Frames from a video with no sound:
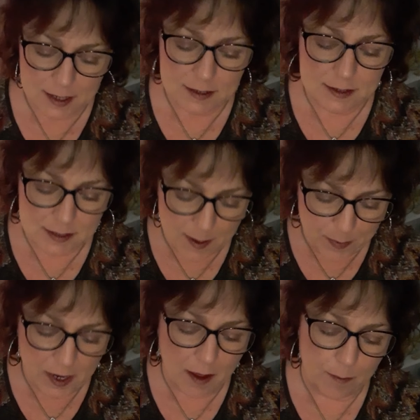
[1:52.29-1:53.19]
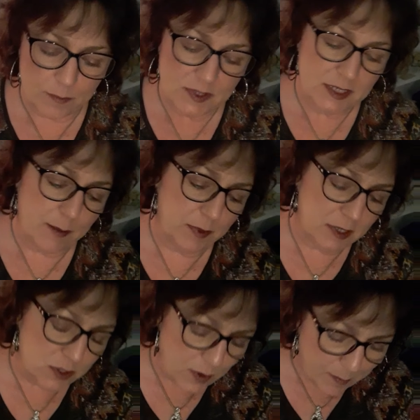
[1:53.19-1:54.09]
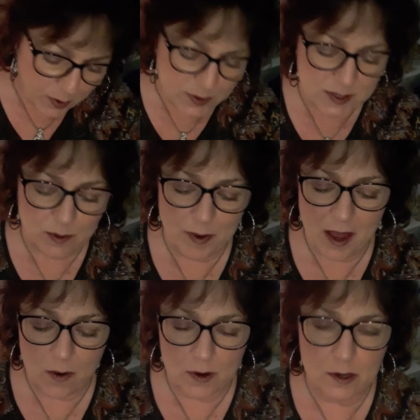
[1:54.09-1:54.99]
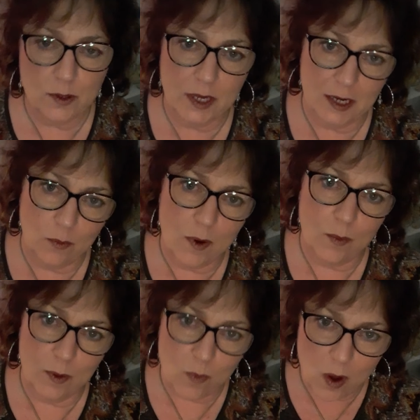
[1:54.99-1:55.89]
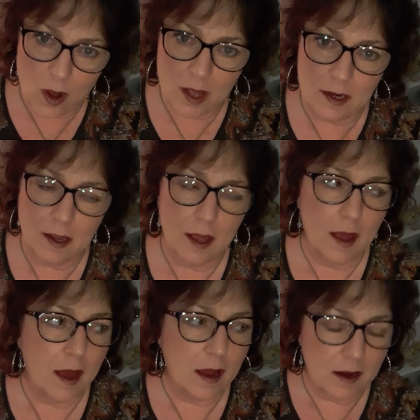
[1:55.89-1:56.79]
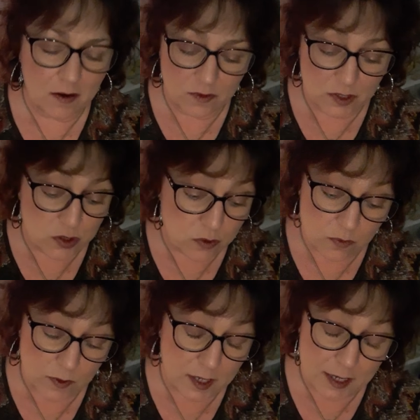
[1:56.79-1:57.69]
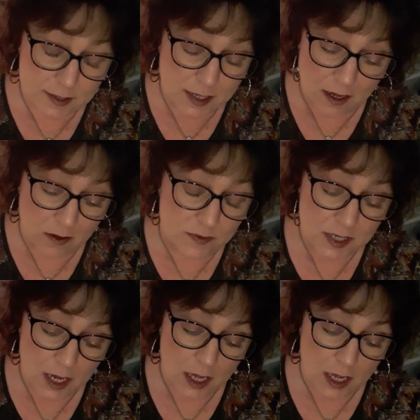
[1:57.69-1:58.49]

Stepping up, stepping into our personal power, looking at what we want, uncovering the truth within ourselves,